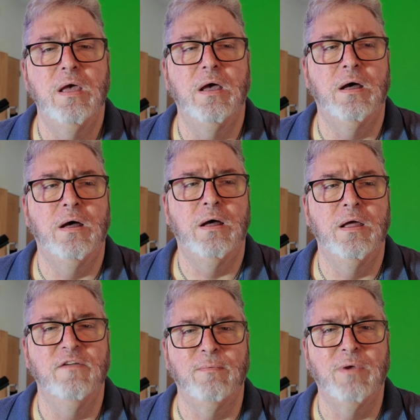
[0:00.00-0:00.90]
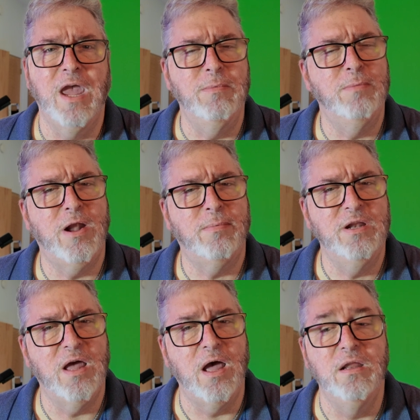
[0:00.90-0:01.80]
If I'm gaming, probably
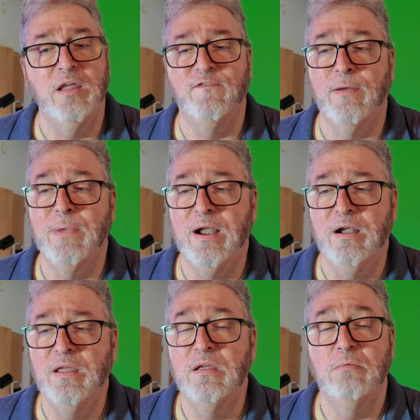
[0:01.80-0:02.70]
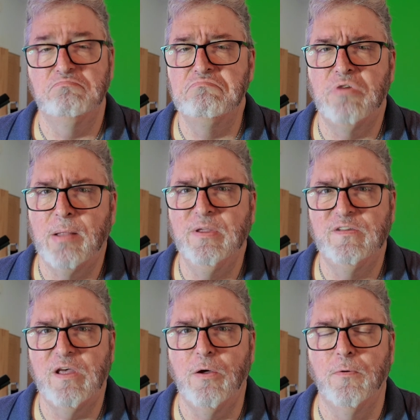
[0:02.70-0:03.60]
not. If I'm editing, probably
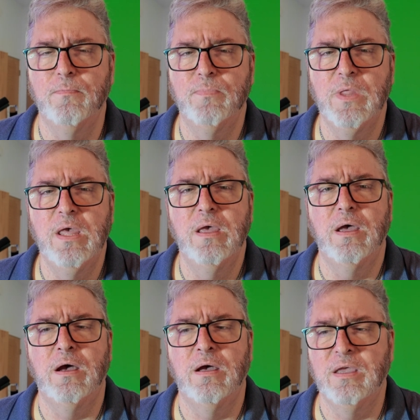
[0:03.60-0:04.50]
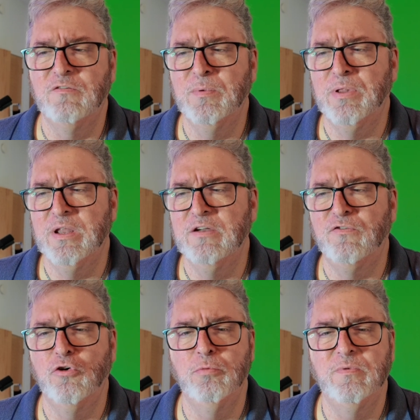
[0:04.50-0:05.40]
so. It gives me plenty of
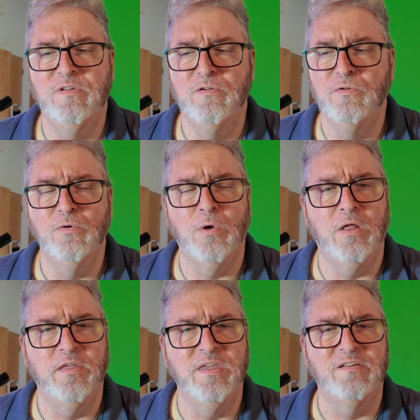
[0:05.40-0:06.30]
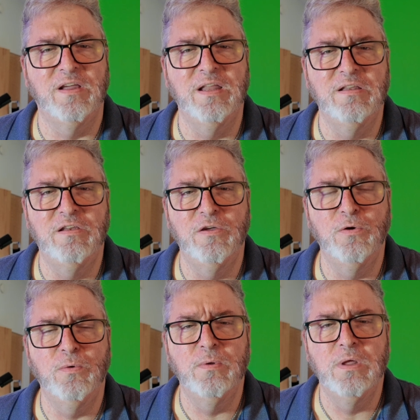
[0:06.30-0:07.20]
room to do all the things I need to do.